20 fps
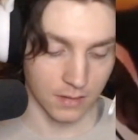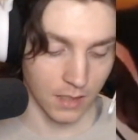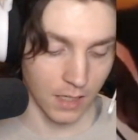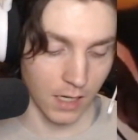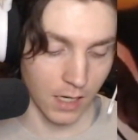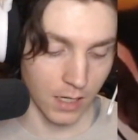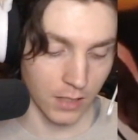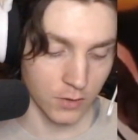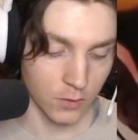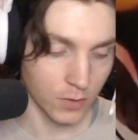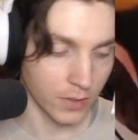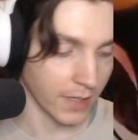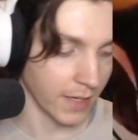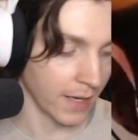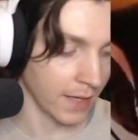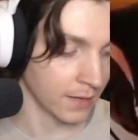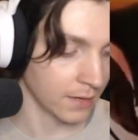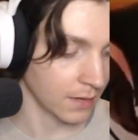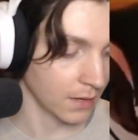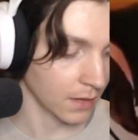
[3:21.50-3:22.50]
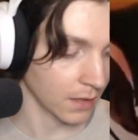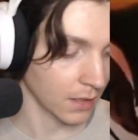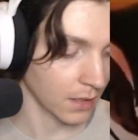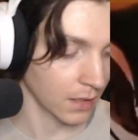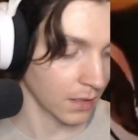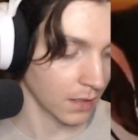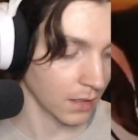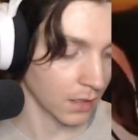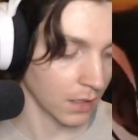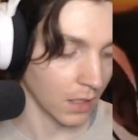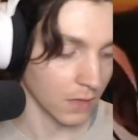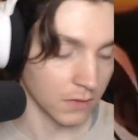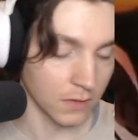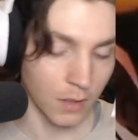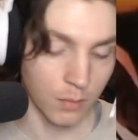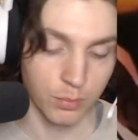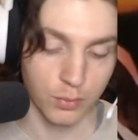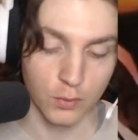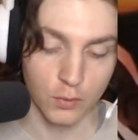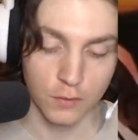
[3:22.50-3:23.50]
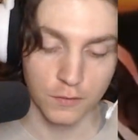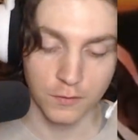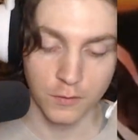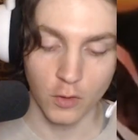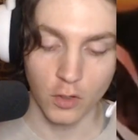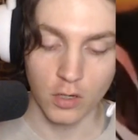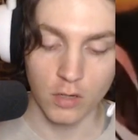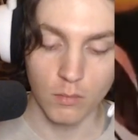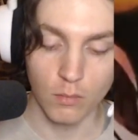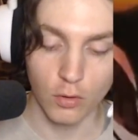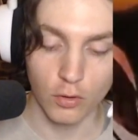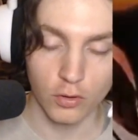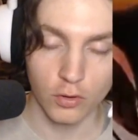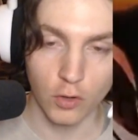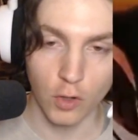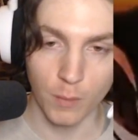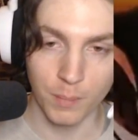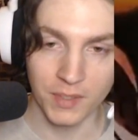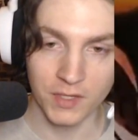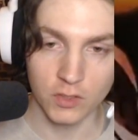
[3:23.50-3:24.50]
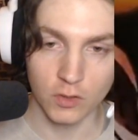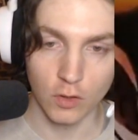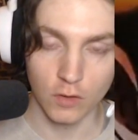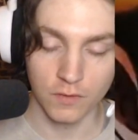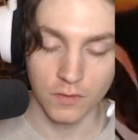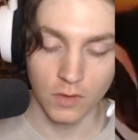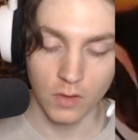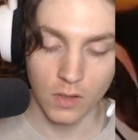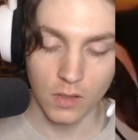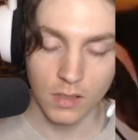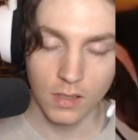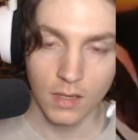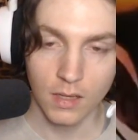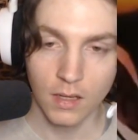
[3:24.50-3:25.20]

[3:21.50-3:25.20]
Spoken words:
you can cut Apu for more copies of Law.